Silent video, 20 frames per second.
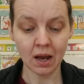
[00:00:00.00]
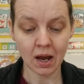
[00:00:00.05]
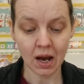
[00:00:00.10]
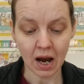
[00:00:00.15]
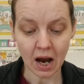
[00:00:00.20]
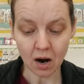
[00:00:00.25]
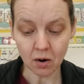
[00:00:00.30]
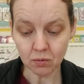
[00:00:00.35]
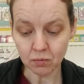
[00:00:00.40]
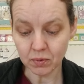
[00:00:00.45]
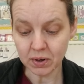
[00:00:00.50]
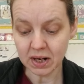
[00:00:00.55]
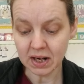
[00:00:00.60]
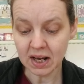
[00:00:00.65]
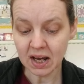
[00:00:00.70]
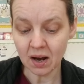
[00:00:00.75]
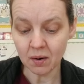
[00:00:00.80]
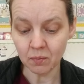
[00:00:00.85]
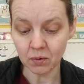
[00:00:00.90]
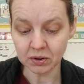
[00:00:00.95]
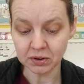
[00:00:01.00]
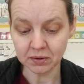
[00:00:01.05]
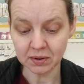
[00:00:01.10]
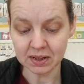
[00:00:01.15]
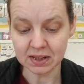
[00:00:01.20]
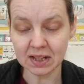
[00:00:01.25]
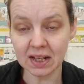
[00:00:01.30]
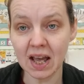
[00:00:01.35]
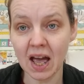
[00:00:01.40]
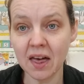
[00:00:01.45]
I'll read it, and we'll do
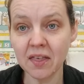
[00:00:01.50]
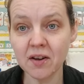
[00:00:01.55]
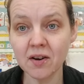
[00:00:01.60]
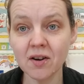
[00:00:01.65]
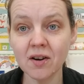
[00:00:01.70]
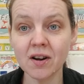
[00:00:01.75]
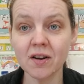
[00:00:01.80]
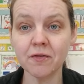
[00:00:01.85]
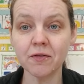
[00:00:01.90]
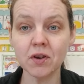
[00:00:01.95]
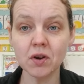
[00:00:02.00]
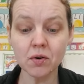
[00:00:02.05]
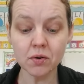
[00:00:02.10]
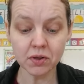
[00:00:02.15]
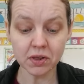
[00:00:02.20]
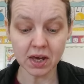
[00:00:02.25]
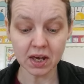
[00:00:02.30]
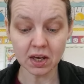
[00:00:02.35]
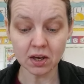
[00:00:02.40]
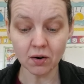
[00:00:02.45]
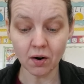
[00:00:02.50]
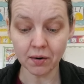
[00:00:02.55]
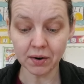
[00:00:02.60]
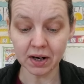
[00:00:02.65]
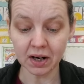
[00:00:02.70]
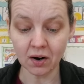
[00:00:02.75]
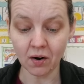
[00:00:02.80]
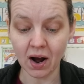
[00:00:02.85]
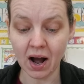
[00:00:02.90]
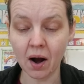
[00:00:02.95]
it together. If you think you
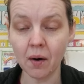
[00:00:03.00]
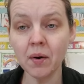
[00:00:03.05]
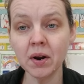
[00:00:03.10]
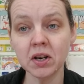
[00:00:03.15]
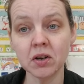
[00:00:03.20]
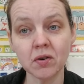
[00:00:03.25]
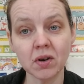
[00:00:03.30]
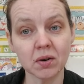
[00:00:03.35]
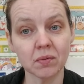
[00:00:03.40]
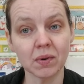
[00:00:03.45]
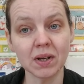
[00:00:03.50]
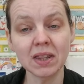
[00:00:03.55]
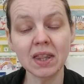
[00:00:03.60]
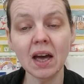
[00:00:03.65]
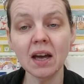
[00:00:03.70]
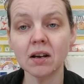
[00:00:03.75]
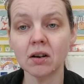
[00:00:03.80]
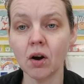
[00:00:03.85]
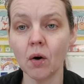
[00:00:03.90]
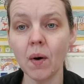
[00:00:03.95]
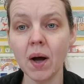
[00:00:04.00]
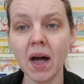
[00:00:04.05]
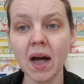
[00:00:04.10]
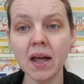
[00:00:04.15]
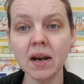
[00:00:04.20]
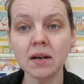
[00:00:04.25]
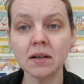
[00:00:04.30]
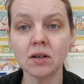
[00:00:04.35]
already know how and you can read that, go ahead.